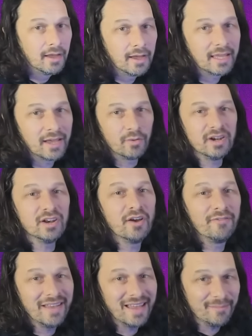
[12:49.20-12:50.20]
Okay, we're in
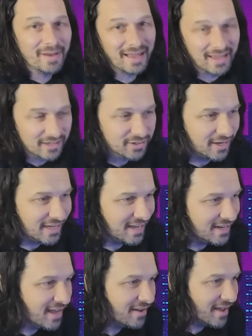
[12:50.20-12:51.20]
November
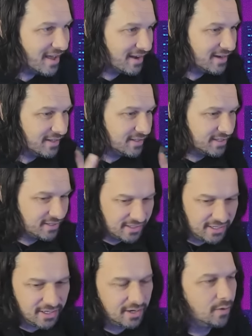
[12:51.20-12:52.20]
98 now, and
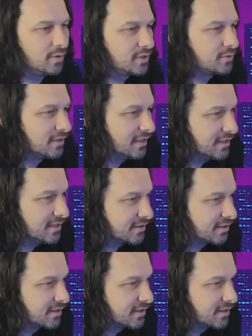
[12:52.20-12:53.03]
Sin was released.